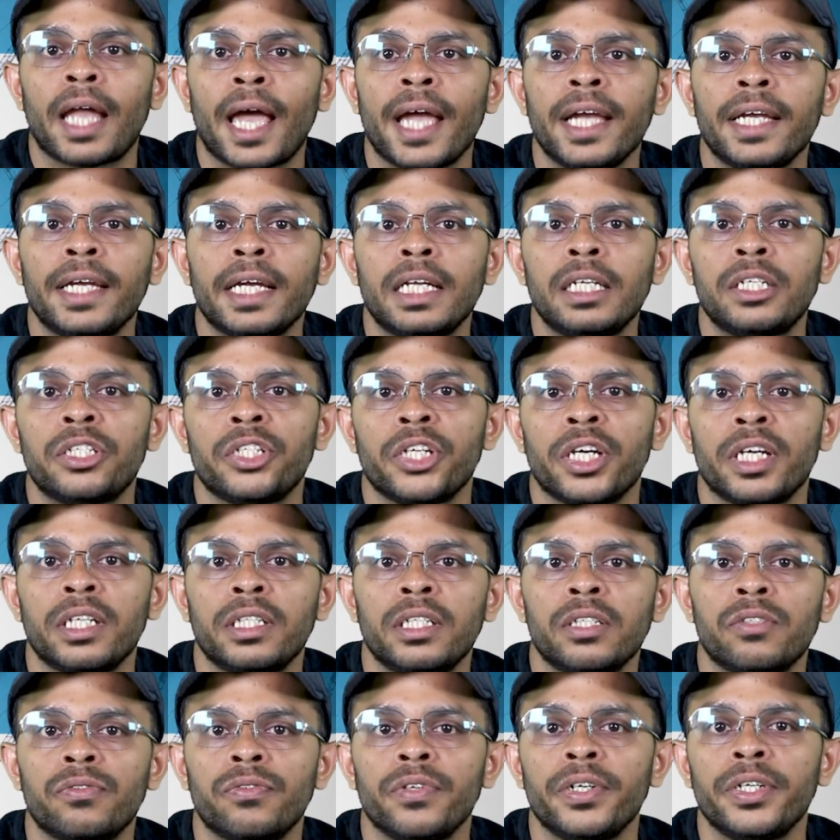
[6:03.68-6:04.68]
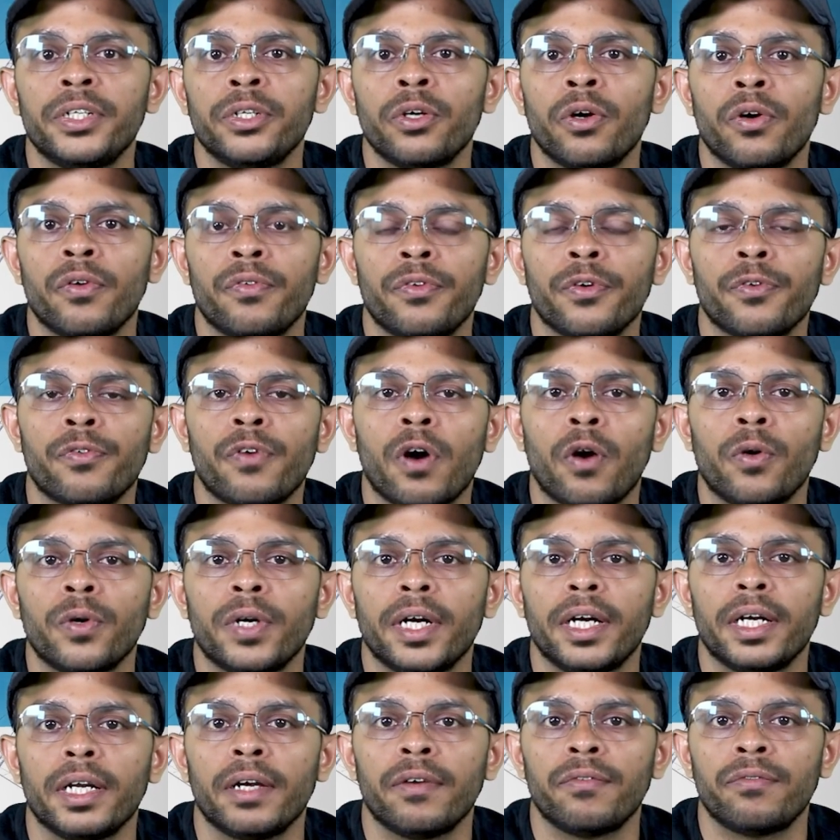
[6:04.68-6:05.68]
like and share this video if you found
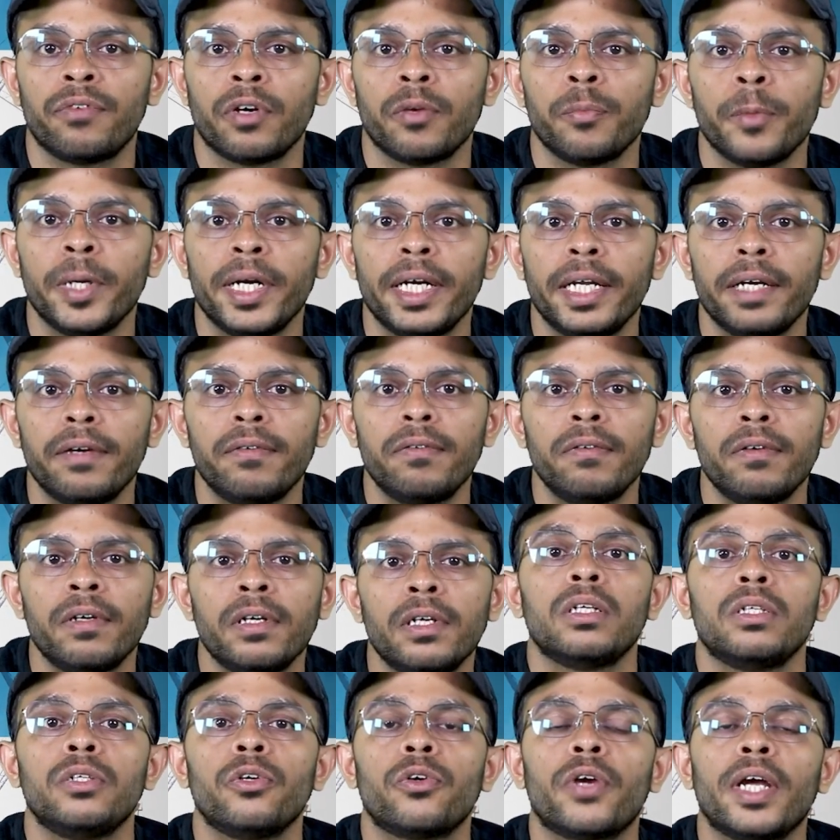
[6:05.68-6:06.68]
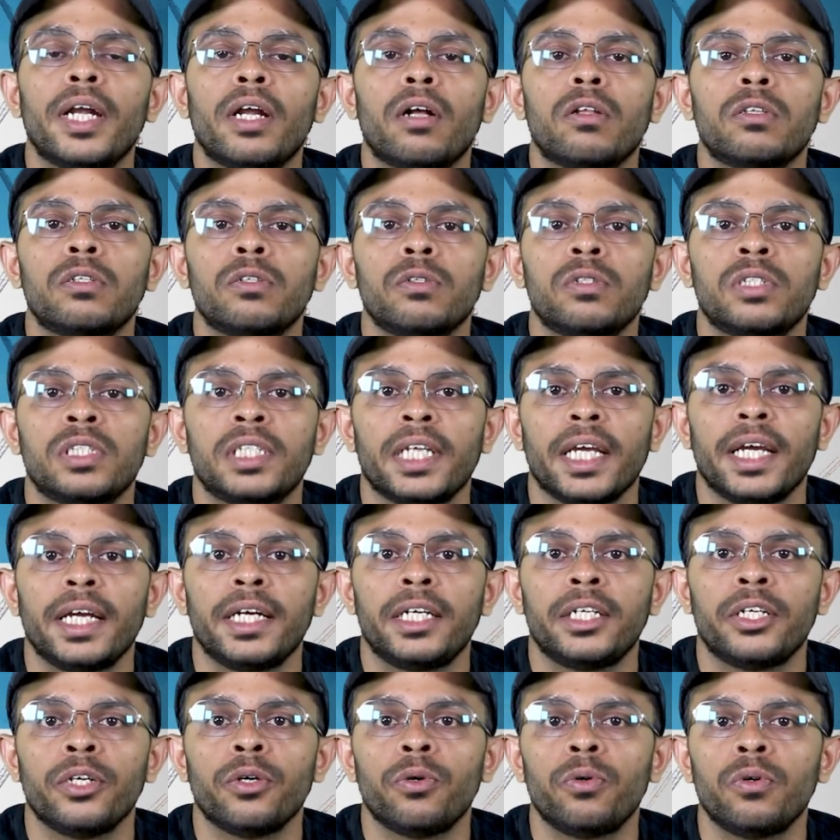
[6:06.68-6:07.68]
it informative. You can also stay
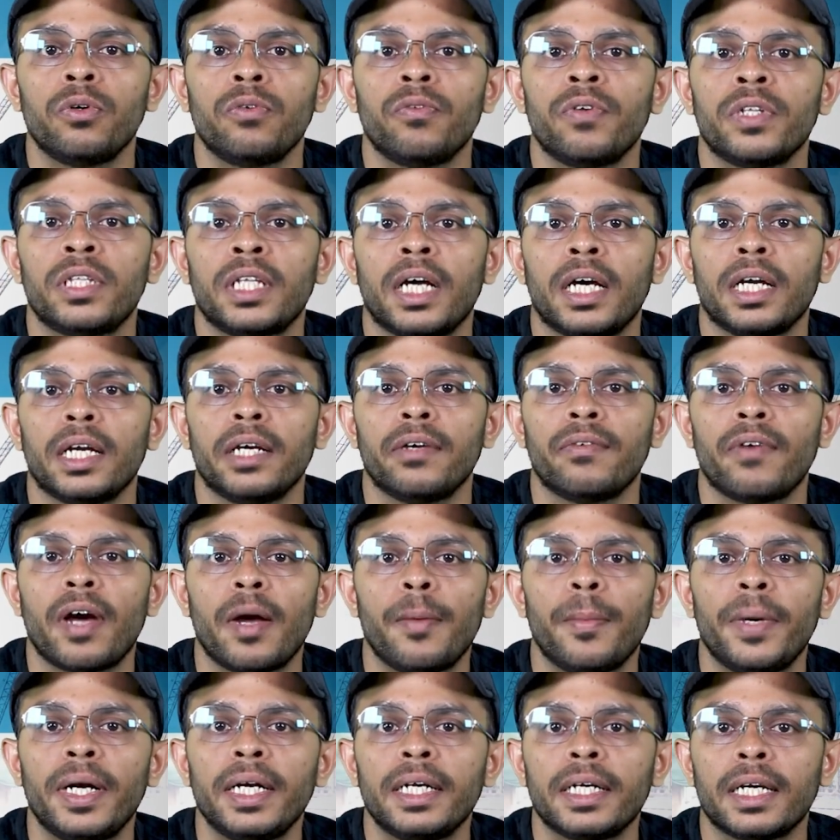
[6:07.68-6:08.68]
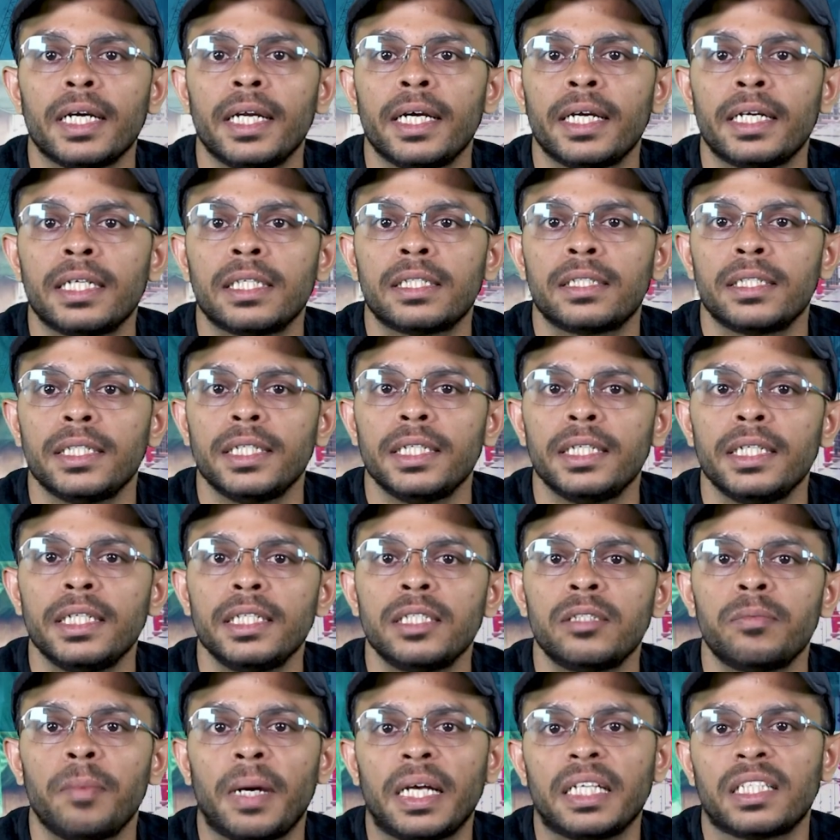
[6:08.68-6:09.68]
tuned with our environment clearance
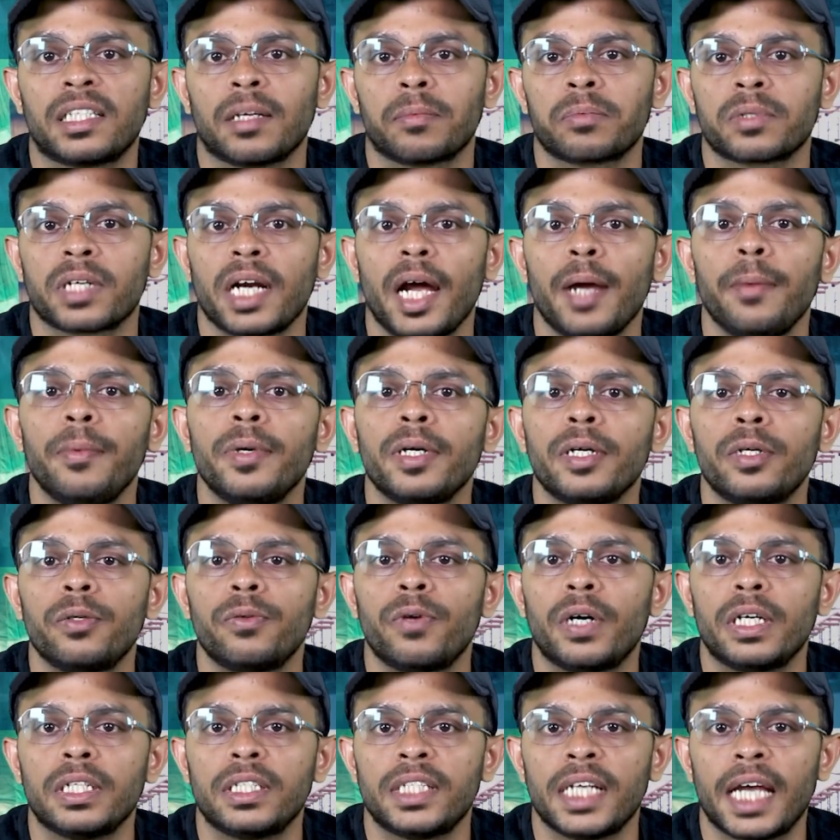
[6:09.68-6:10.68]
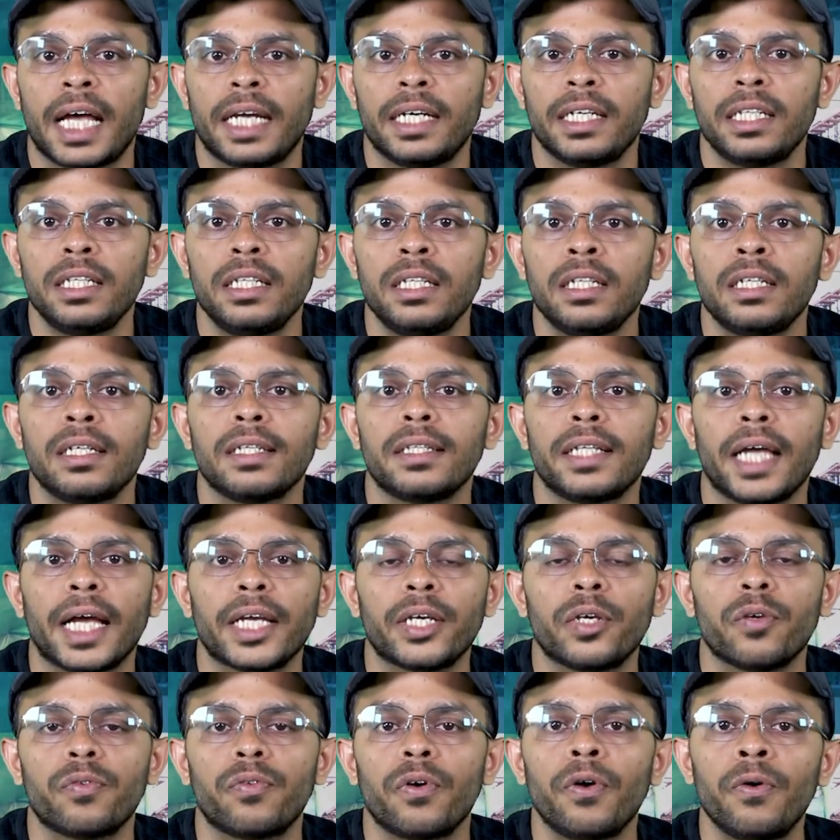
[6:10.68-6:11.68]
series by subscribing to our channel.
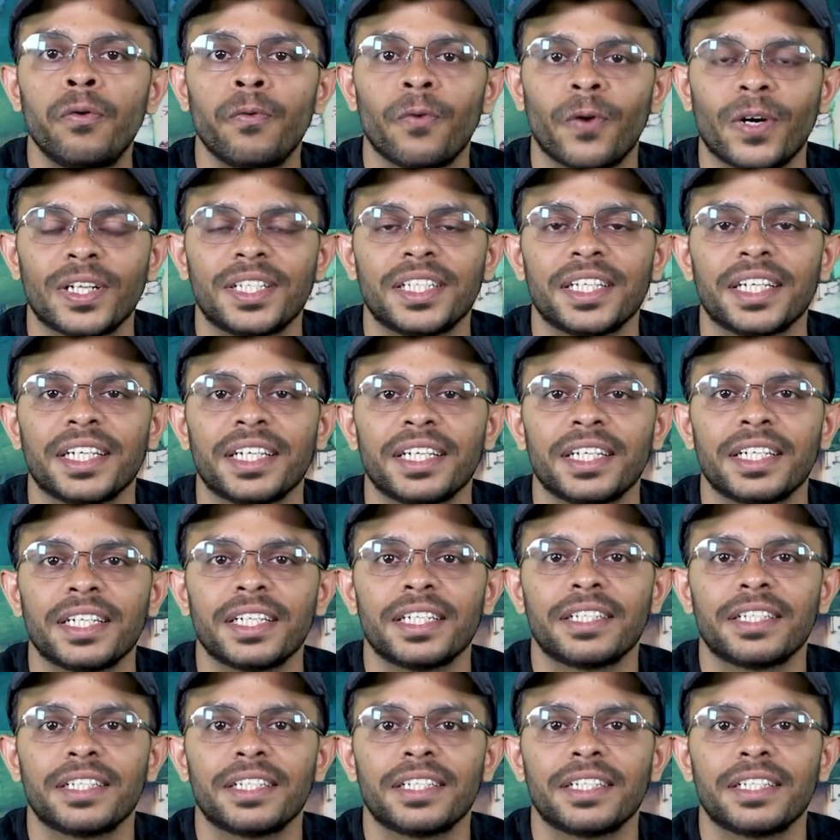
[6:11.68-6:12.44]
Thank you for watching.